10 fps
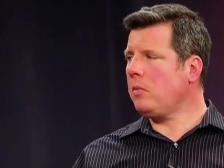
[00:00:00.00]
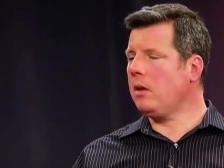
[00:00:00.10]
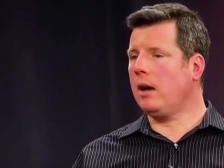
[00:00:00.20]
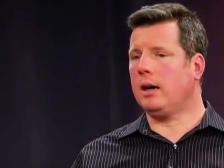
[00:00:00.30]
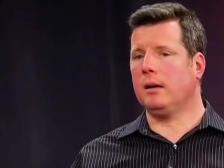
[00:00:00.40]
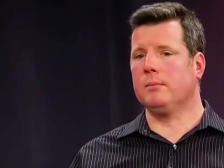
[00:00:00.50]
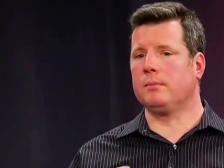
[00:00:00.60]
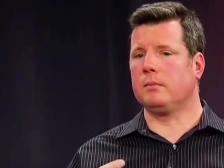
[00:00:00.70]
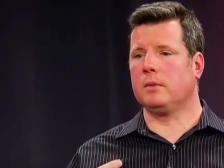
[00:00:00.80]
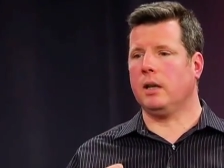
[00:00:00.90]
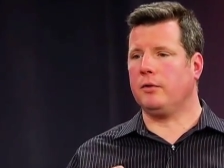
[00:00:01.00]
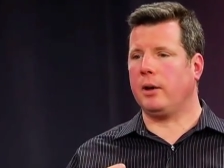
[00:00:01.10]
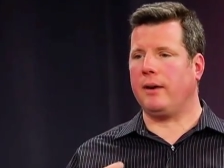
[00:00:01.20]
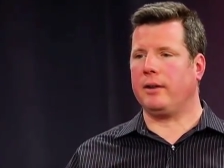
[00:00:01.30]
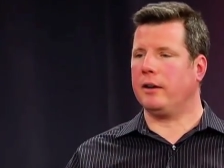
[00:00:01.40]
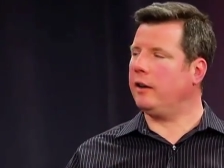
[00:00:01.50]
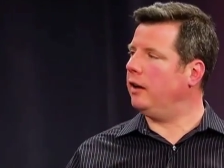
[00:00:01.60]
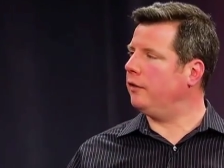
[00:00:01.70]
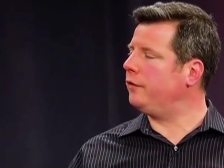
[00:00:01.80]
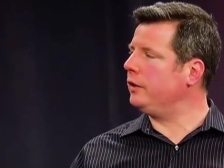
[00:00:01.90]
Um, if you're having a,
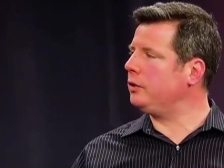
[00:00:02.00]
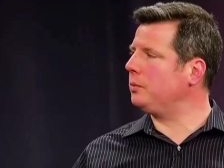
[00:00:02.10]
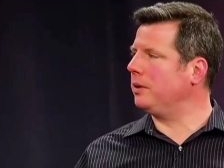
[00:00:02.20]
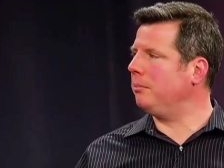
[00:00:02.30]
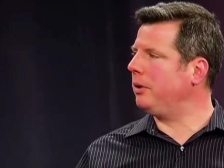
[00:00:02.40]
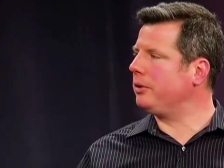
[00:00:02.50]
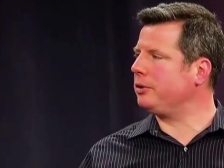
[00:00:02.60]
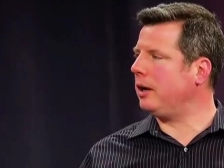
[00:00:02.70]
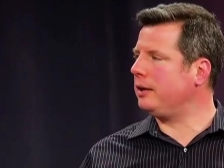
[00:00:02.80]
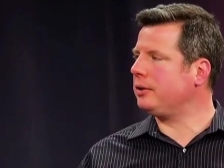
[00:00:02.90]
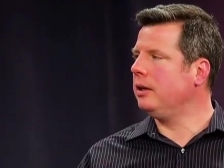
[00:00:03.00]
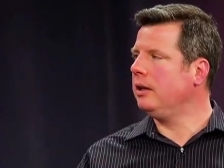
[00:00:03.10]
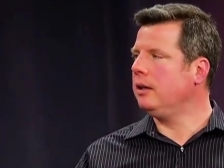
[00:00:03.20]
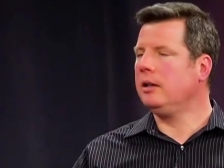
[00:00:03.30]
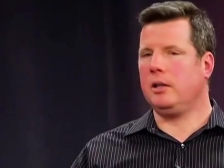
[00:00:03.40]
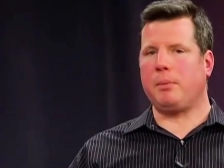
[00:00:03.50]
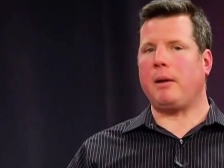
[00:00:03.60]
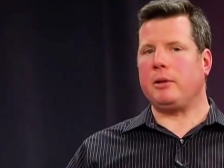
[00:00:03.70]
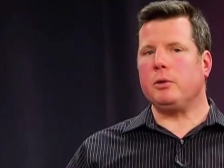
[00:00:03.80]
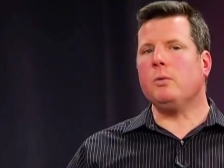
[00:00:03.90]
a, fish with a butter sauce, you
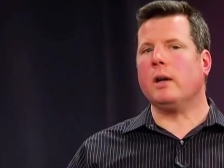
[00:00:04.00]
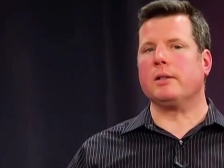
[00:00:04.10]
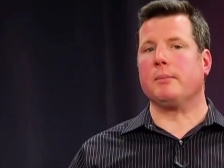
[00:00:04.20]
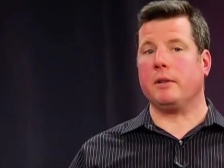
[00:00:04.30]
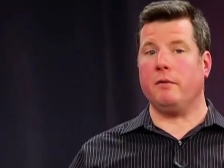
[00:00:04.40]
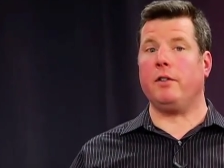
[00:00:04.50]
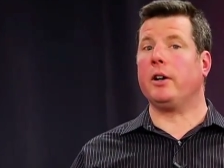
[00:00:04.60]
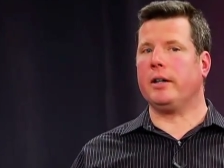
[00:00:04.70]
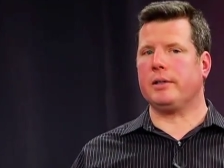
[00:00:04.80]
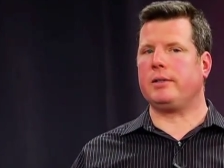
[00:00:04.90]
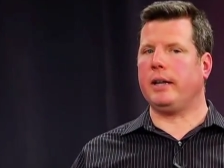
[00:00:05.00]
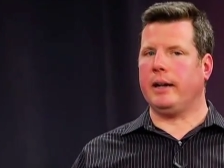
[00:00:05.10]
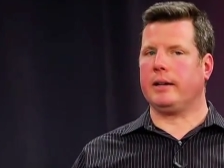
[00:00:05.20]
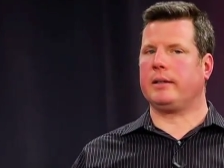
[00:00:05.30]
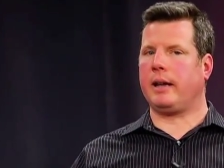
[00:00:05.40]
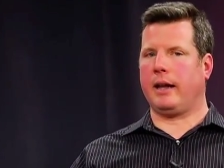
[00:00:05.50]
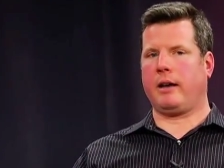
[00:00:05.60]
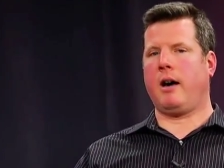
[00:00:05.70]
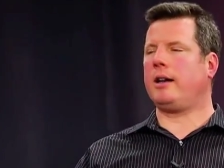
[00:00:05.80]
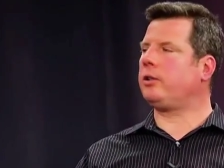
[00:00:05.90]
probably do want something very acidic to kind of
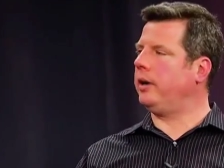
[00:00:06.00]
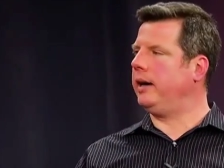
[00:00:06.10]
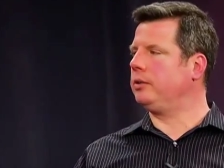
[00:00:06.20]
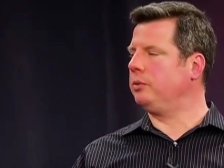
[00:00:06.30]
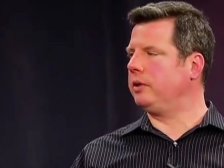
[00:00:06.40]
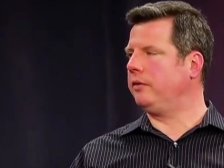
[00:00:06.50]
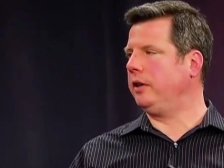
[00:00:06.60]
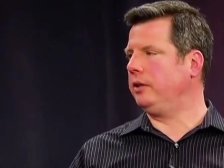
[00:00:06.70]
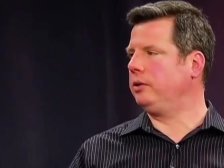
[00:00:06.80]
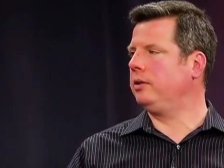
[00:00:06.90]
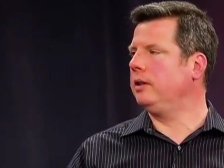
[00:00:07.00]
contrast with the fish.